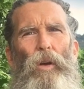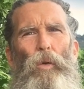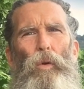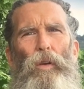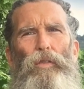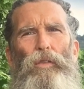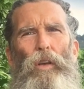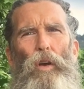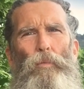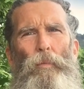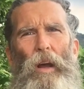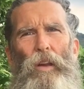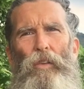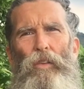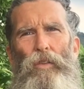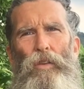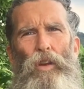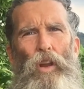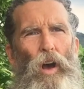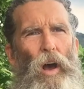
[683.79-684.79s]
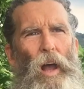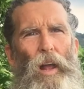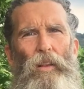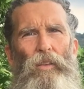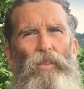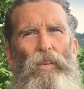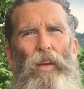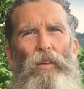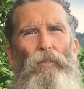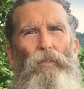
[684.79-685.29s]
with so much
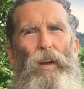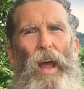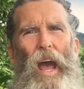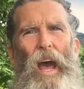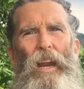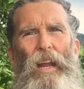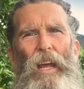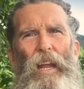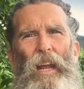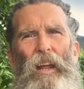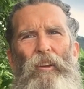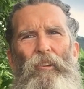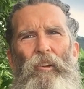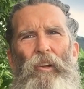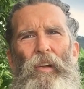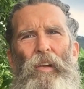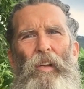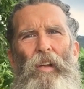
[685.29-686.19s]
nuts and fat in it,